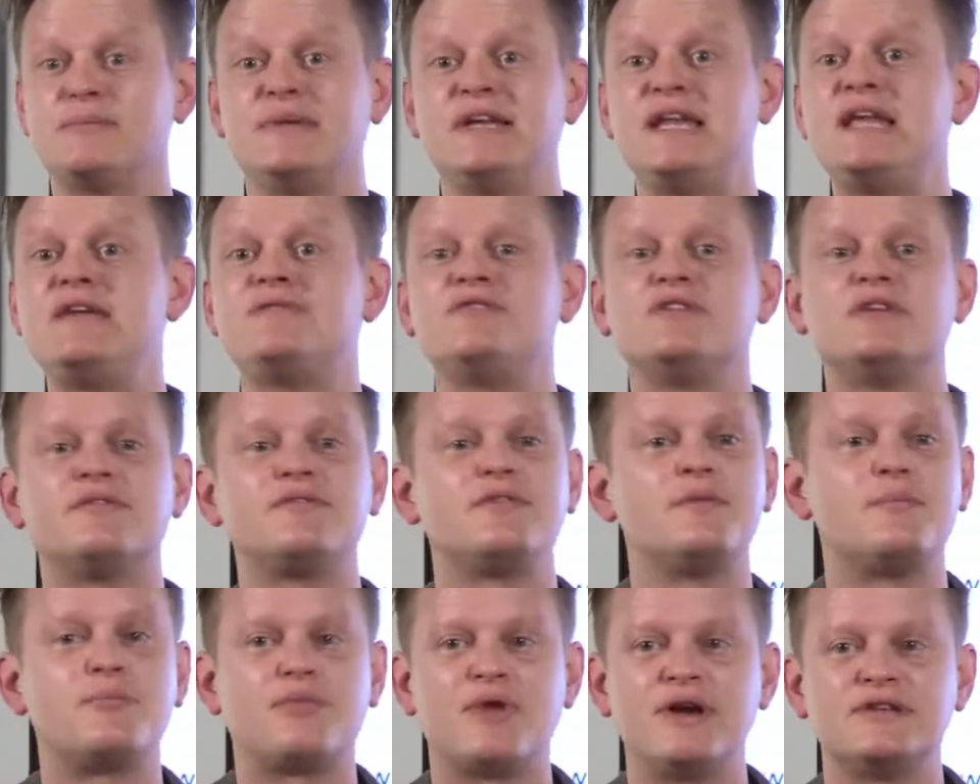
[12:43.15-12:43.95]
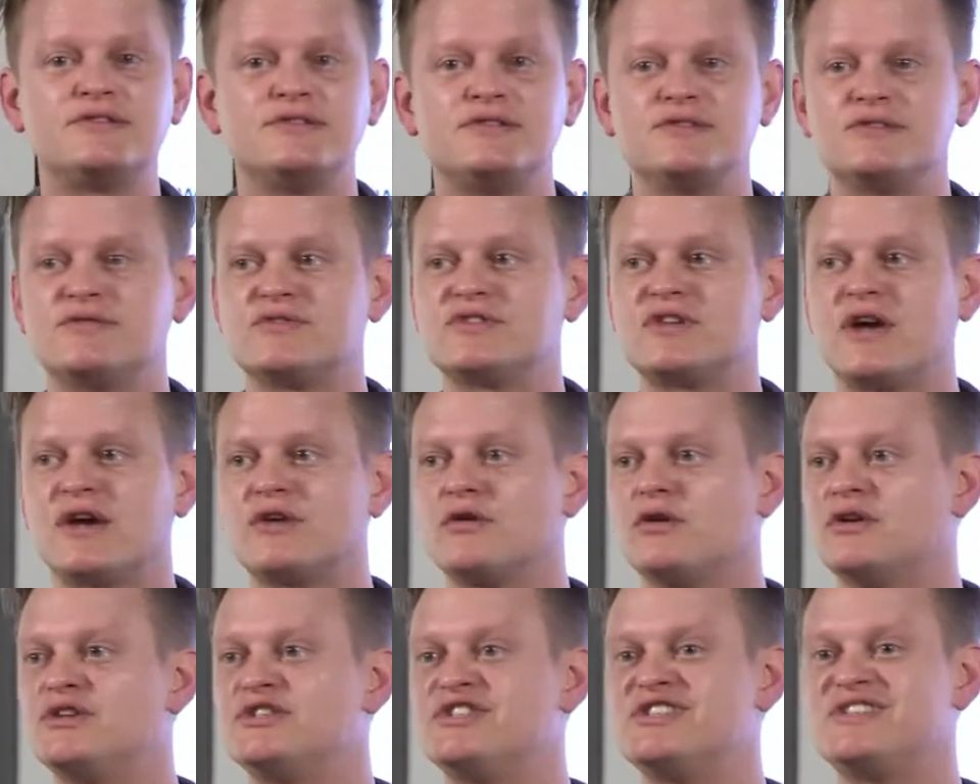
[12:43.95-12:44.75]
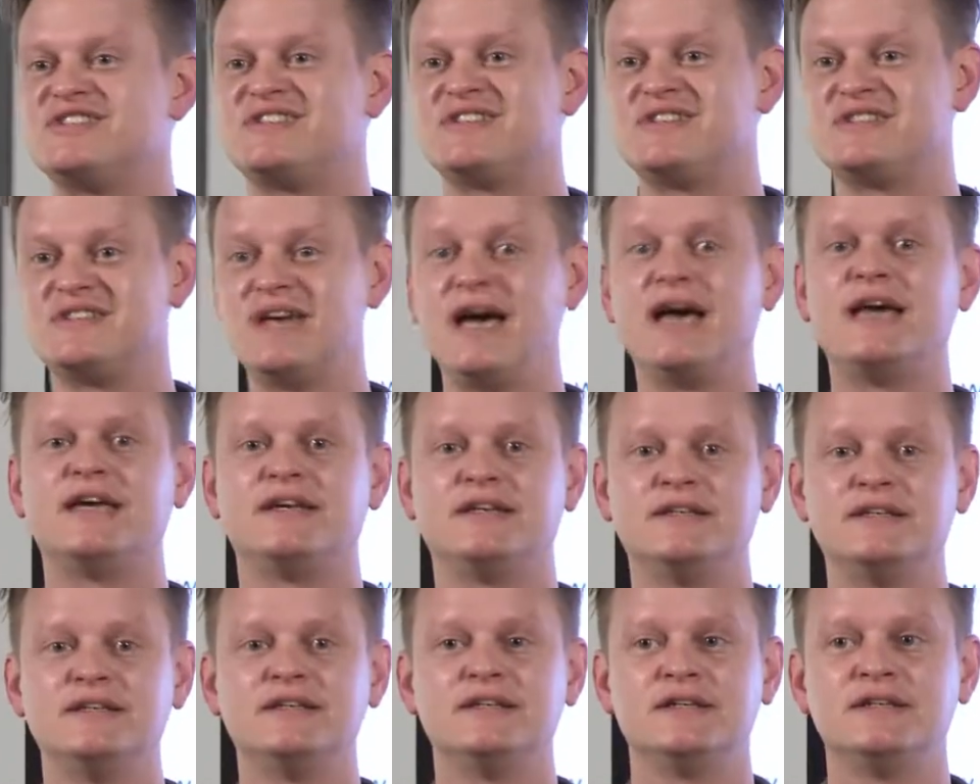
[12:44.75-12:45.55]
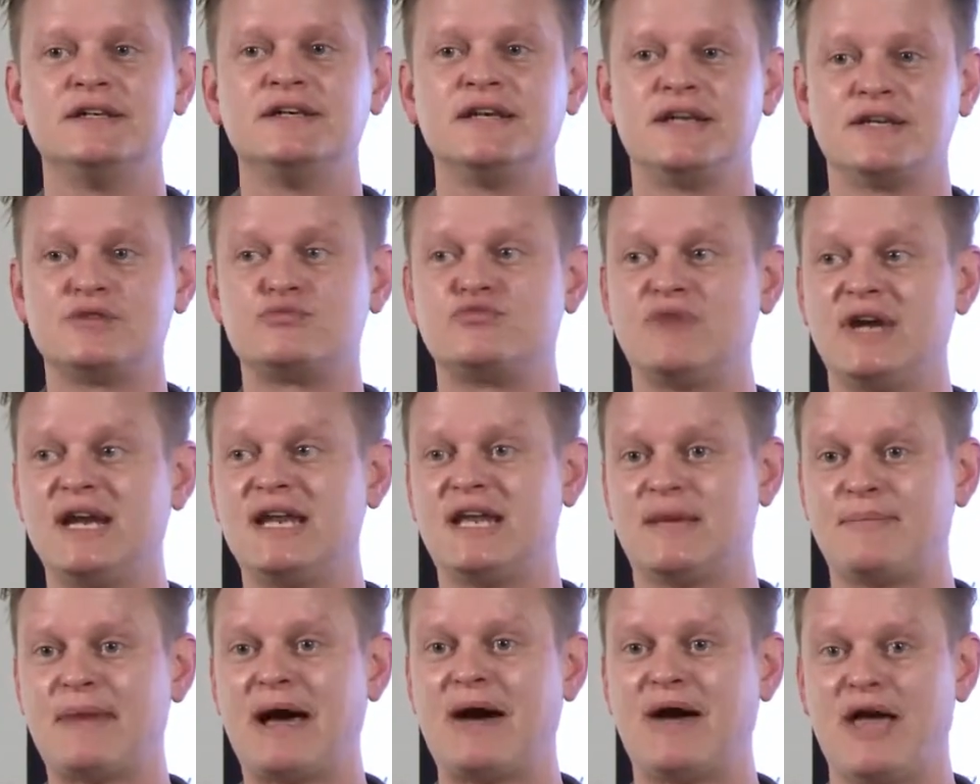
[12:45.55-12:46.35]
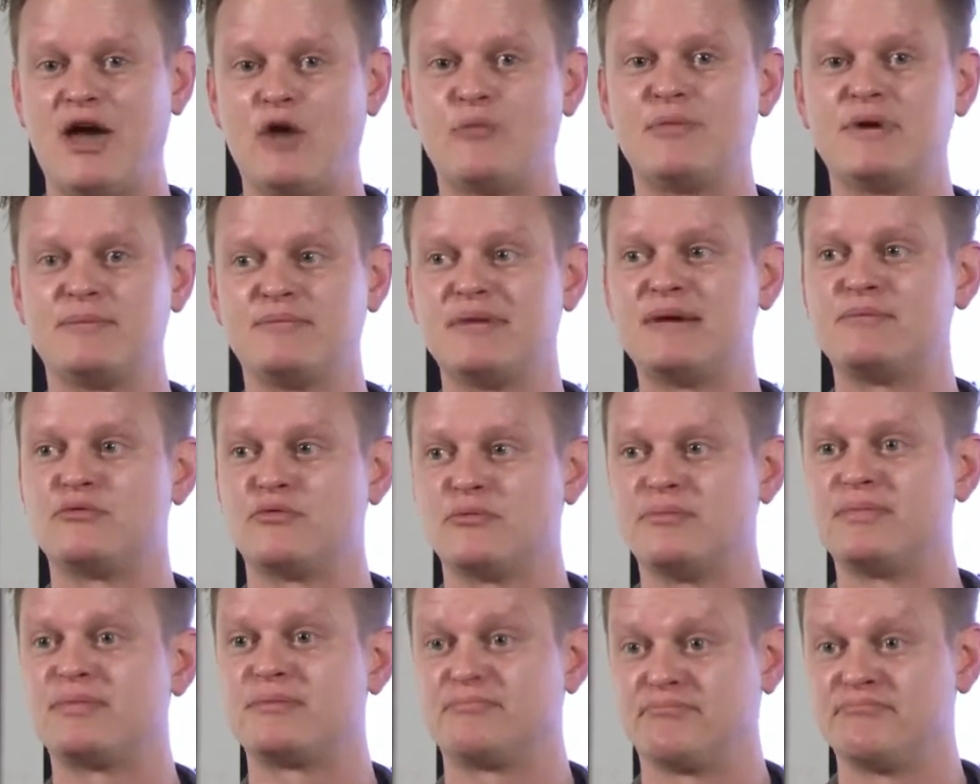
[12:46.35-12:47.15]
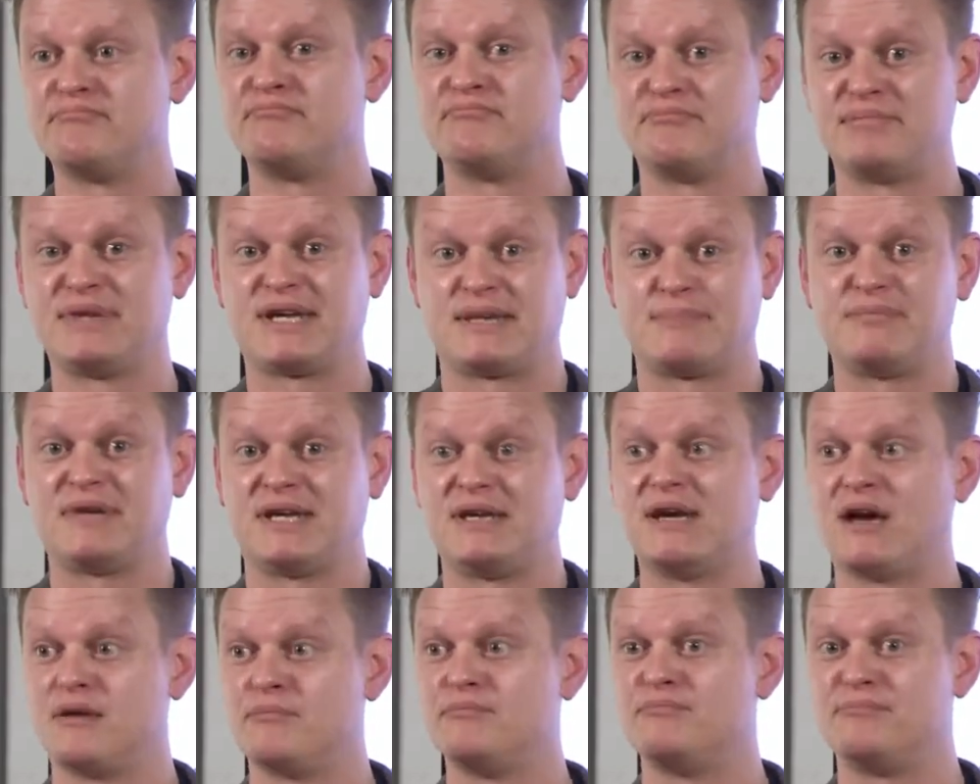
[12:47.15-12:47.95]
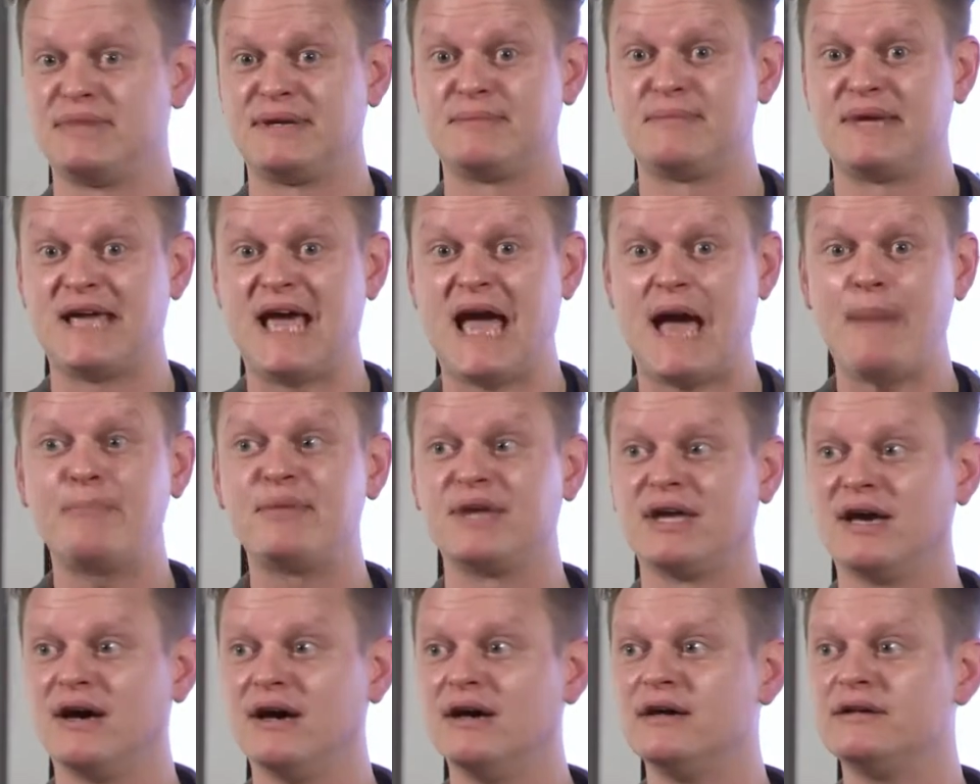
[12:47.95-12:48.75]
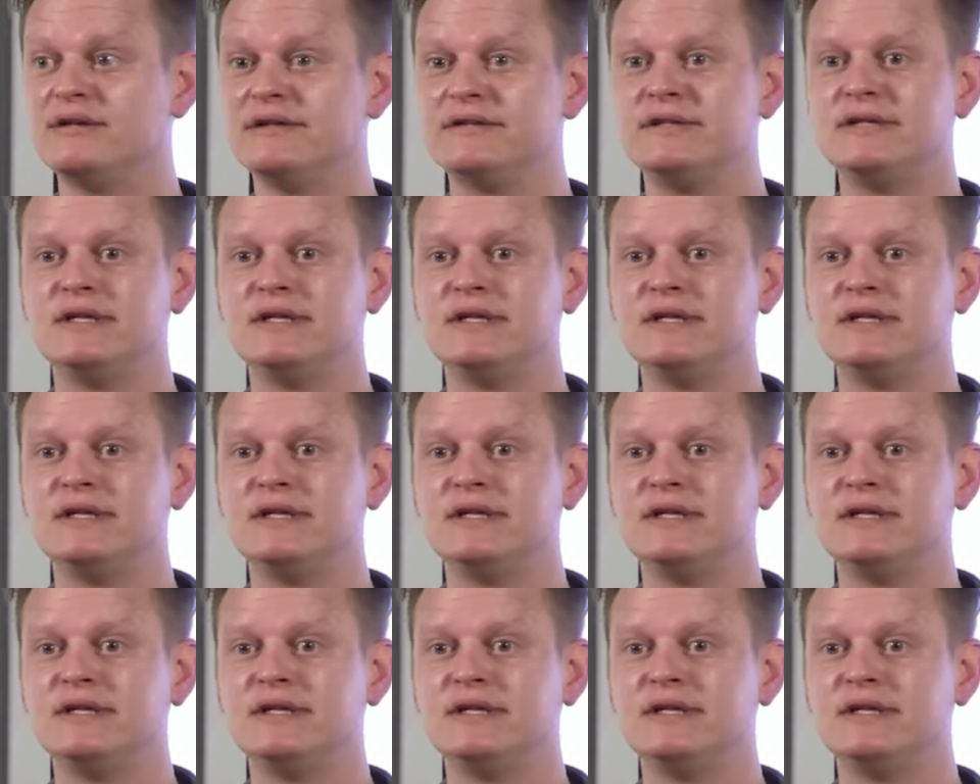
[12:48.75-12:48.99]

I mean, even the presence of psychologists today is really about helping people be happier.